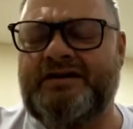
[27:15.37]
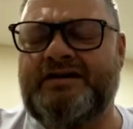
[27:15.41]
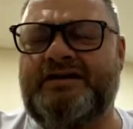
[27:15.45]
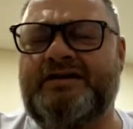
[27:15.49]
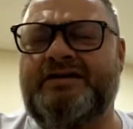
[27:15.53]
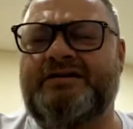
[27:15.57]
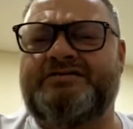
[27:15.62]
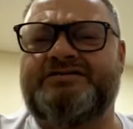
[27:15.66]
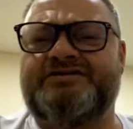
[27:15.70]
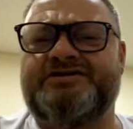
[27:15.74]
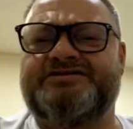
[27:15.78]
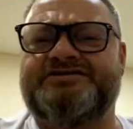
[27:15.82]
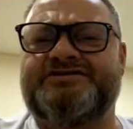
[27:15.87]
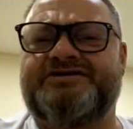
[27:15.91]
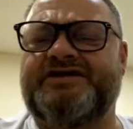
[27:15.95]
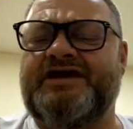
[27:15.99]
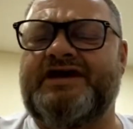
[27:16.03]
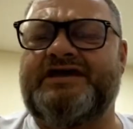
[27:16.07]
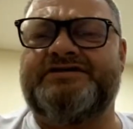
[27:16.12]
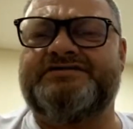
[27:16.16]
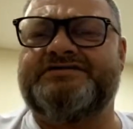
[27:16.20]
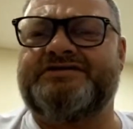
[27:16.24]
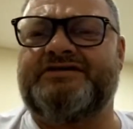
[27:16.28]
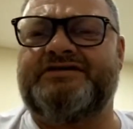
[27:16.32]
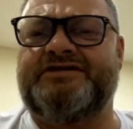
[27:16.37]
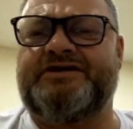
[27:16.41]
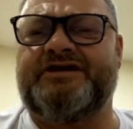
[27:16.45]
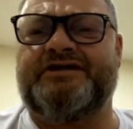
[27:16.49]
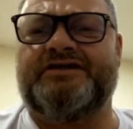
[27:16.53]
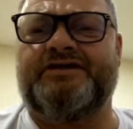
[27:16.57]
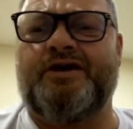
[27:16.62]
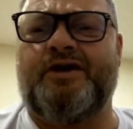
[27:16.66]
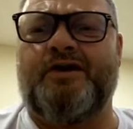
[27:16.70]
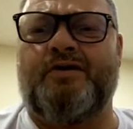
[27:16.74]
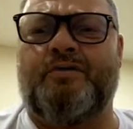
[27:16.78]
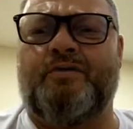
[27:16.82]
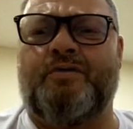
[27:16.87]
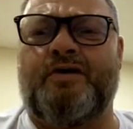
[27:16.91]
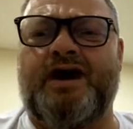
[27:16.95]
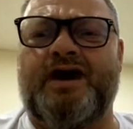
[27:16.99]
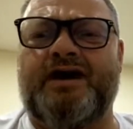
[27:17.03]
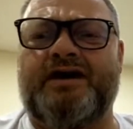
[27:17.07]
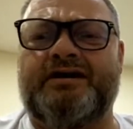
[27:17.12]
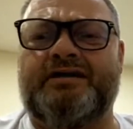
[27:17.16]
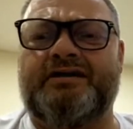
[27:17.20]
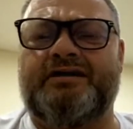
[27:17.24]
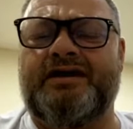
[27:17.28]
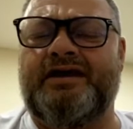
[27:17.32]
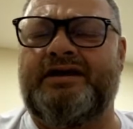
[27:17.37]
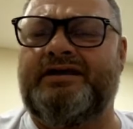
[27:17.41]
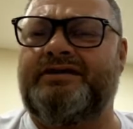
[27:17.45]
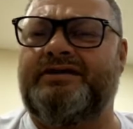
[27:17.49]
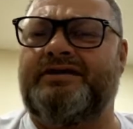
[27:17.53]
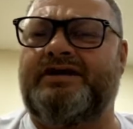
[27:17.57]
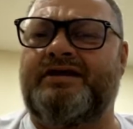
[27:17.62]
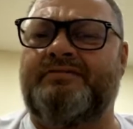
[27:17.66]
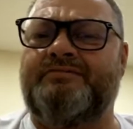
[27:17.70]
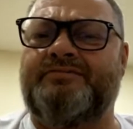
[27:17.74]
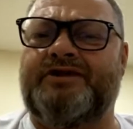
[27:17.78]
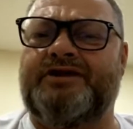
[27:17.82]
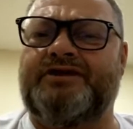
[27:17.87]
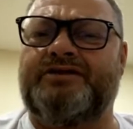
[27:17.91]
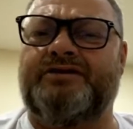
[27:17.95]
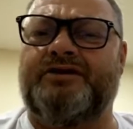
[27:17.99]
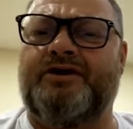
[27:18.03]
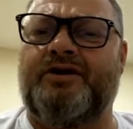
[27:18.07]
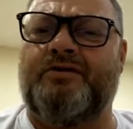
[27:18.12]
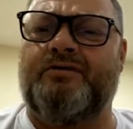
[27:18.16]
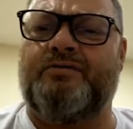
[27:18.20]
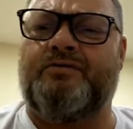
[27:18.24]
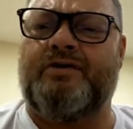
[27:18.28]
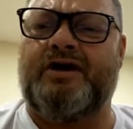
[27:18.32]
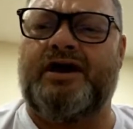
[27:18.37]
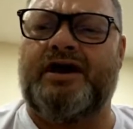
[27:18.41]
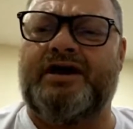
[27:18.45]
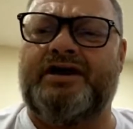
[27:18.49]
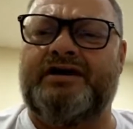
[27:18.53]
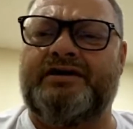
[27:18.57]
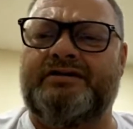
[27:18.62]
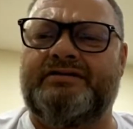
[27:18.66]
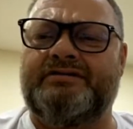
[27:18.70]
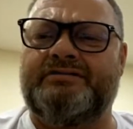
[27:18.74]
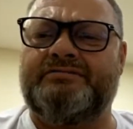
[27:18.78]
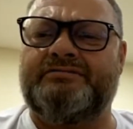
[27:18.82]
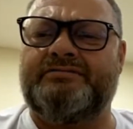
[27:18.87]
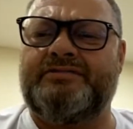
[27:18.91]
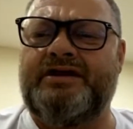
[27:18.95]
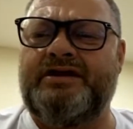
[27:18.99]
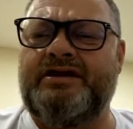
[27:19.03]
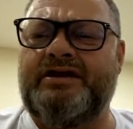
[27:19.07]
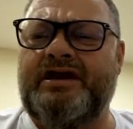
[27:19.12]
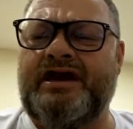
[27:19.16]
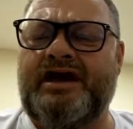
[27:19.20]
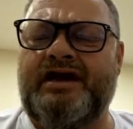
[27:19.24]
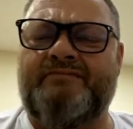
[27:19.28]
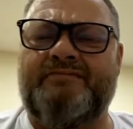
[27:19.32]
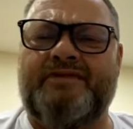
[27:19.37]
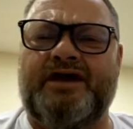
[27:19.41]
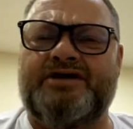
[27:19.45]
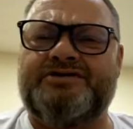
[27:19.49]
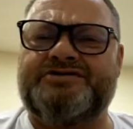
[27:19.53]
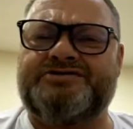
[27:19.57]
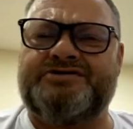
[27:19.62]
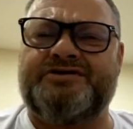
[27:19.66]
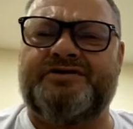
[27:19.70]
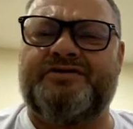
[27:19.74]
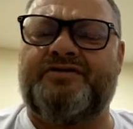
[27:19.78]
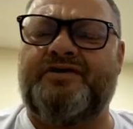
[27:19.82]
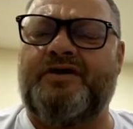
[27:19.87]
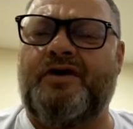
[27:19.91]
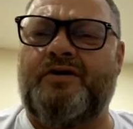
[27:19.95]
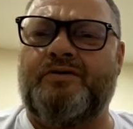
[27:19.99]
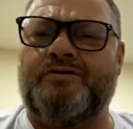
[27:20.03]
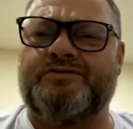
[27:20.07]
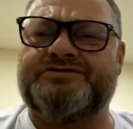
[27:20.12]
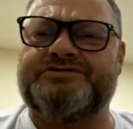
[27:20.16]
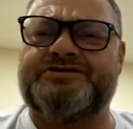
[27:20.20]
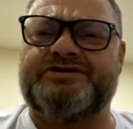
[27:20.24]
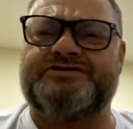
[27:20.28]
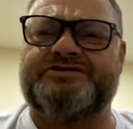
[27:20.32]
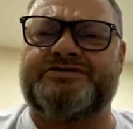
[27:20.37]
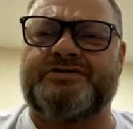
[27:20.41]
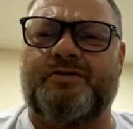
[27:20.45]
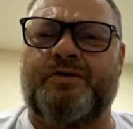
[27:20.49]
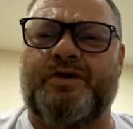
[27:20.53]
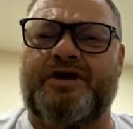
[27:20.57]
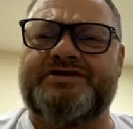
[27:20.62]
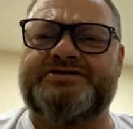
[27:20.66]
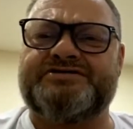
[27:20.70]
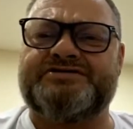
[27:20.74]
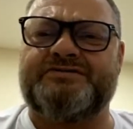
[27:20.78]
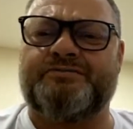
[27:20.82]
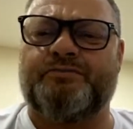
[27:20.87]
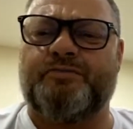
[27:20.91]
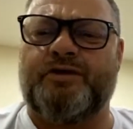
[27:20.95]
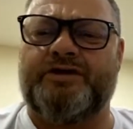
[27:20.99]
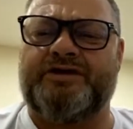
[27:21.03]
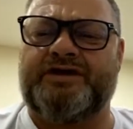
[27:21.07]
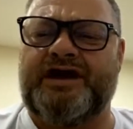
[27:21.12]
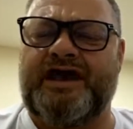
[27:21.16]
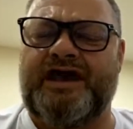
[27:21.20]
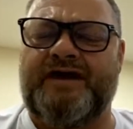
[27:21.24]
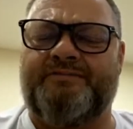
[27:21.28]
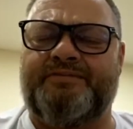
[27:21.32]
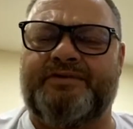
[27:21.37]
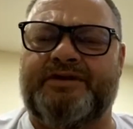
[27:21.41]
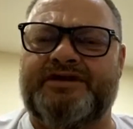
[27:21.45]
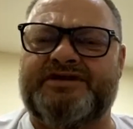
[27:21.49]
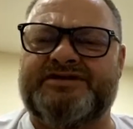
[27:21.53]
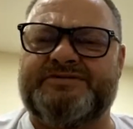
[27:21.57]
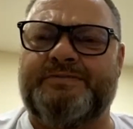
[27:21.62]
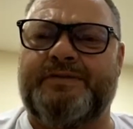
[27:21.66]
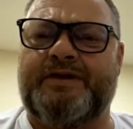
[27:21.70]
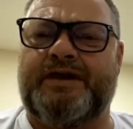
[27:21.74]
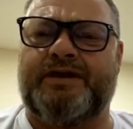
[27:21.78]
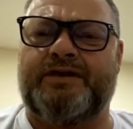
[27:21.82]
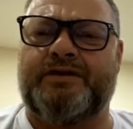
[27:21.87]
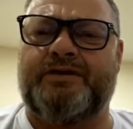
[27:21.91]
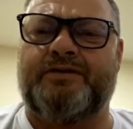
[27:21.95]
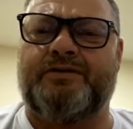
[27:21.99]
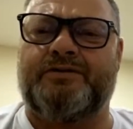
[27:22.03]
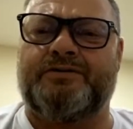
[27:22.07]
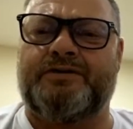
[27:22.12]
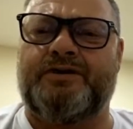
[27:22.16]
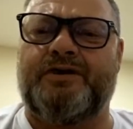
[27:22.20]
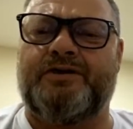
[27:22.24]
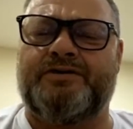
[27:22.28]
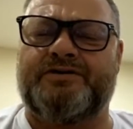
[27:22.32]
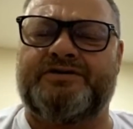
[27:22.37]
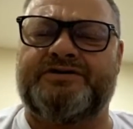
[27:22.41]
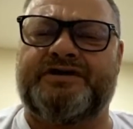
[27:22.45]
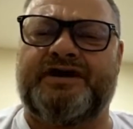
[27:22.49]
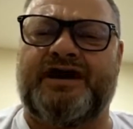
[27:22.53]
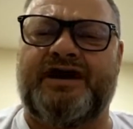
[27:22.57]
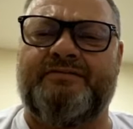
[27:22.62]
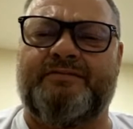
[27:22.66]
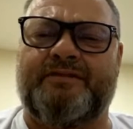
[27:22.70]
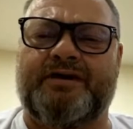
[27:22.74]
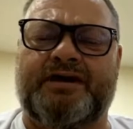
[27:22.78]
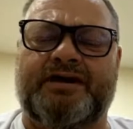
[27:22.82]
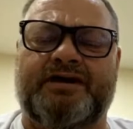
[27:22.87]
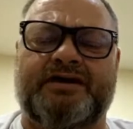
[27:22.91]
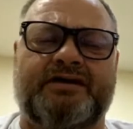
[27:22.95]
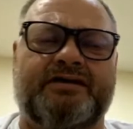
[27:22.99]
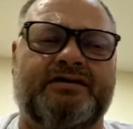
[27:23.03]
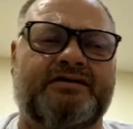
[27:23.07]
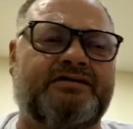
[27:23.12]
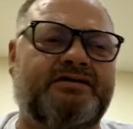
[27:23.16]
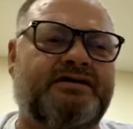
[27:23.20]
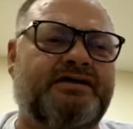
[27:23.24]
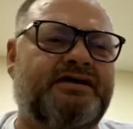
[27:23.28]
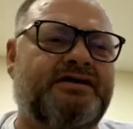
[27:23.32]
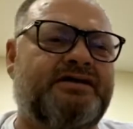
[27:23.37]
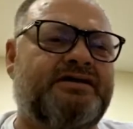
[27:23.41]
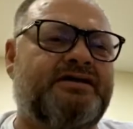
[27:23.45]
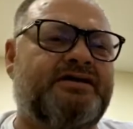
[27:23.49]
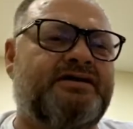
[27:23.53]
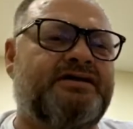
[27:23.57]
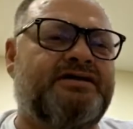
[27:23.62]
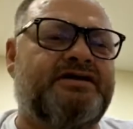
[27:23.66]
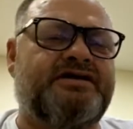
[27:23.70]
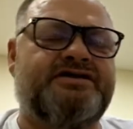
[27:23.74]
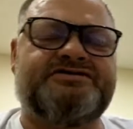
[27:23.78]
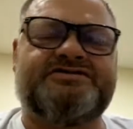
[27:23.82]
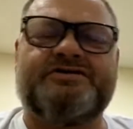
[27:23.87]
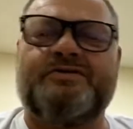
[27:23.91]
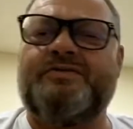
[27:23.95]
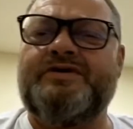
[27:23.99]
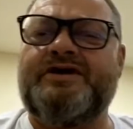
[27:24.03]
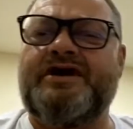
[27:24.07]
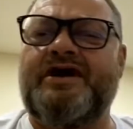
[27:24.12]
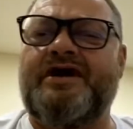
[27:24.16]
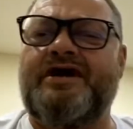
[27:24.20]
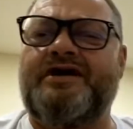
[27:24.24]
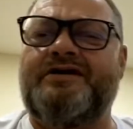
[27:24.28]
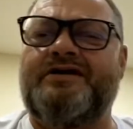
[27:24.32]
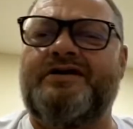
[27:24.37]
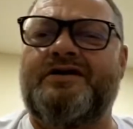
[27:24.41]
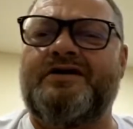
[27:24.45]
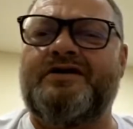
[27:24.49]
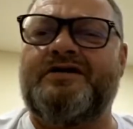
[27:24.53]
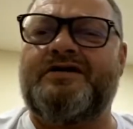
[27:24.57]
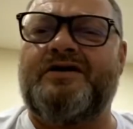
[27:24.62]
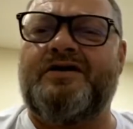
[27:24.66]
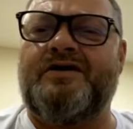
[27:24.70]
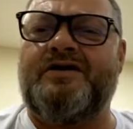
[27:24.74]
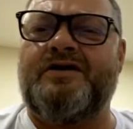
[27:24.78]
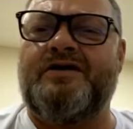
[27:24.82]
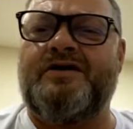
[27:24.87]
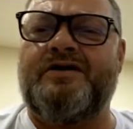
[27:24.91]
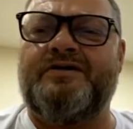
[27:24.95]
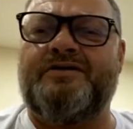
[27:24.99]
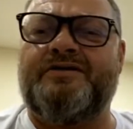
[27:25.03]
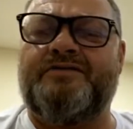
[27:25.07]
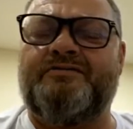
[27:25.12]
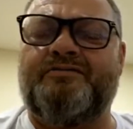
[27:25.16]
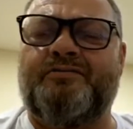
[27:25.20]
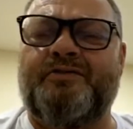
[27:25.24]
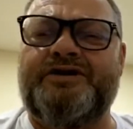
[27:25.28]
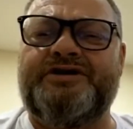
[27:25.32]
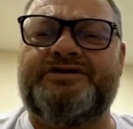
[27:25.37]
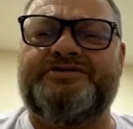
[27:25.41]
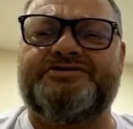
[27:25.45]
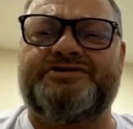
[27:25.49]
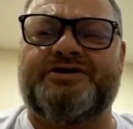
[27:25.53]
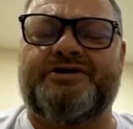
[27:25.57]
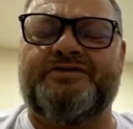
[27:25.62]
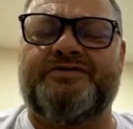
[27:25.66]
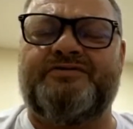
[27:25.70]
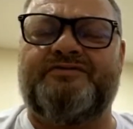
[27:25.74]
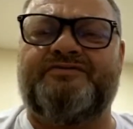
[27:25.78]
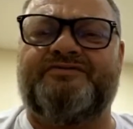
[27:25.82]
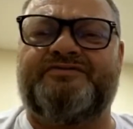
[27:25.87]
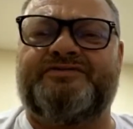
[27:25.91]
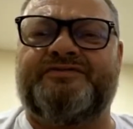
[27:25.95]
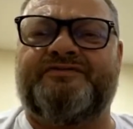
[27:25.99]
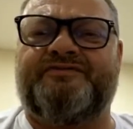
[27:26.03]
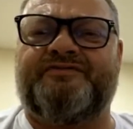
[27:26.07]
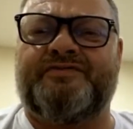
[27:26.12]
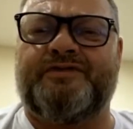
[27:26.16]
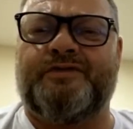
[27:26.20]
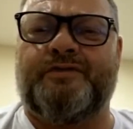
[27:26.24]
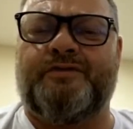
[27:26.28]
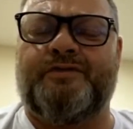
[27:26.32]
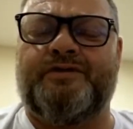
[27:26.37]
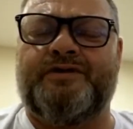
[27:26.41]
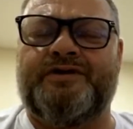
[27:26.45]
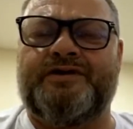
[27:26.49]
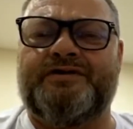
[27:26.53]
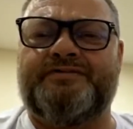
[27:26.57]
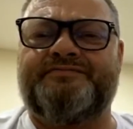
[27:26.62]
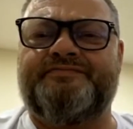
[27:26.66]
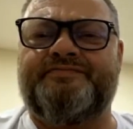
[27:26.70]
Just things that didn't go right and income didn't go right. I'm not sure the whole situation would happen. It's been a long, long time ago. So we got in our car and we drove to Florida.